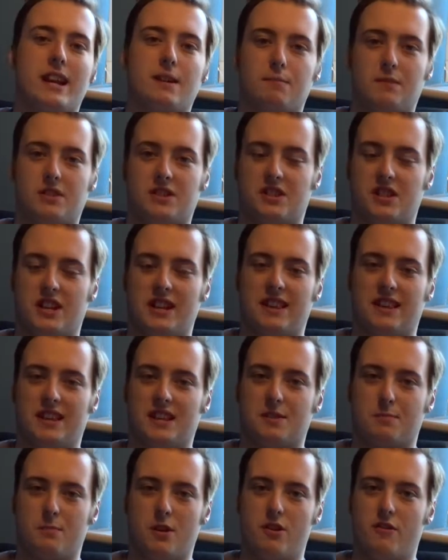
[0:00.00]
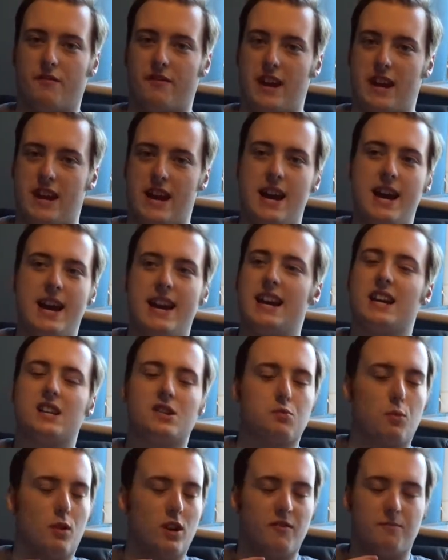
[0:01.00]
Edmondson in this movie. He
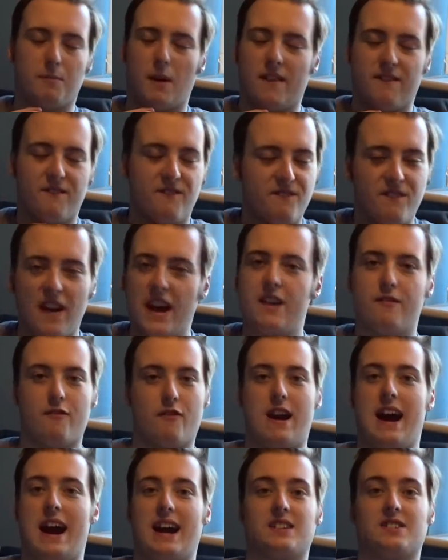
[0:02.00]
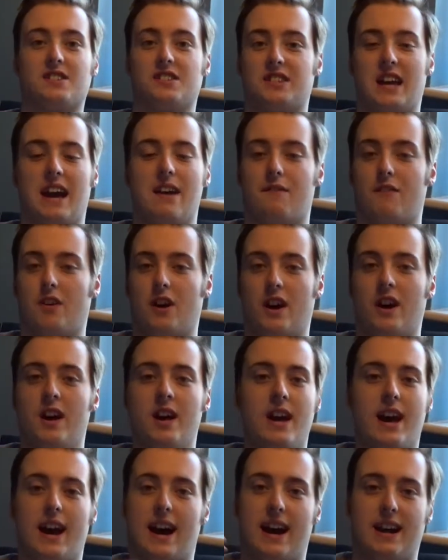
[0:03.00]
is one of my favourite actors ever,
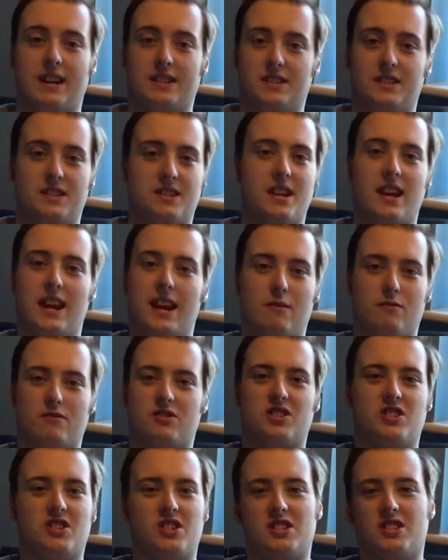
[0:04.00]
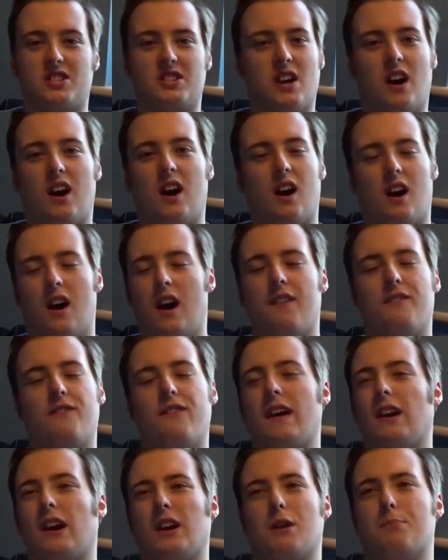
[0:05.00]
and it was just, I
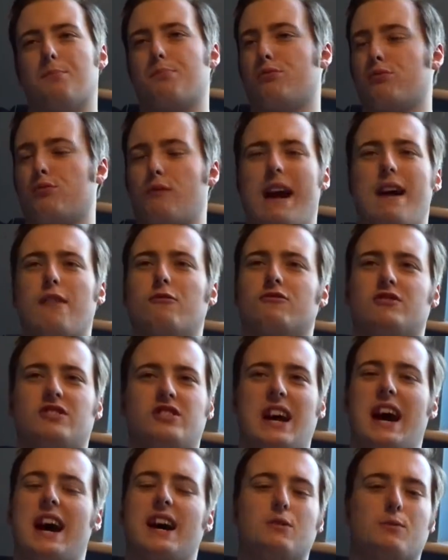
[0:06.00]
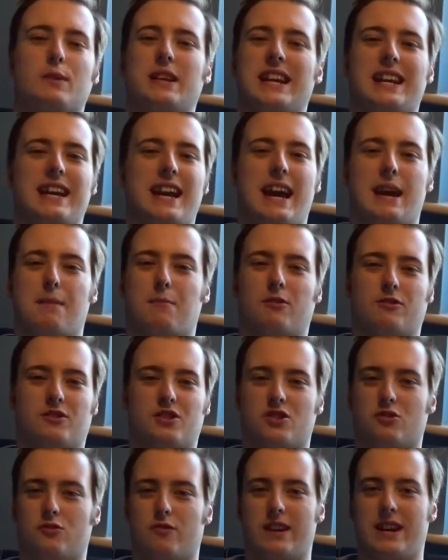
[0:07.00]
felt like a proud dad when he came on
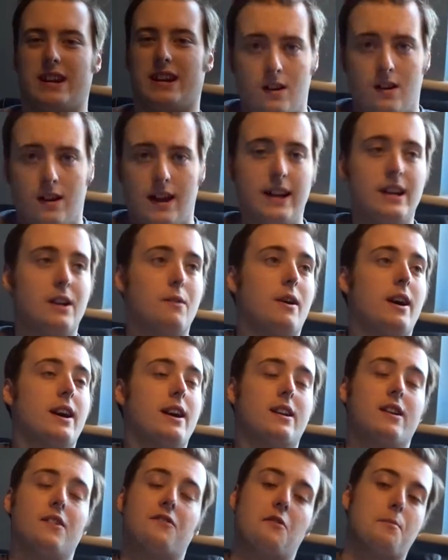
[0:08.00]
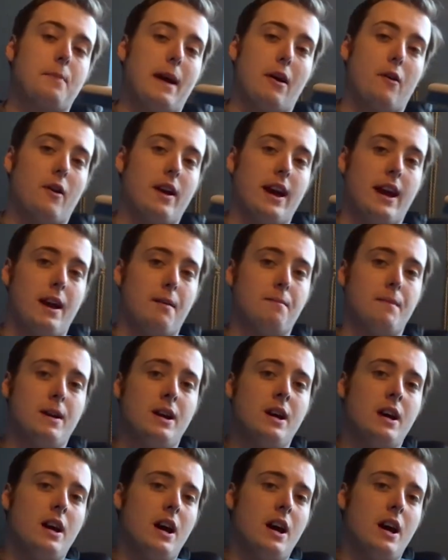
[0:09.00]
screen. Anyway, enough about him.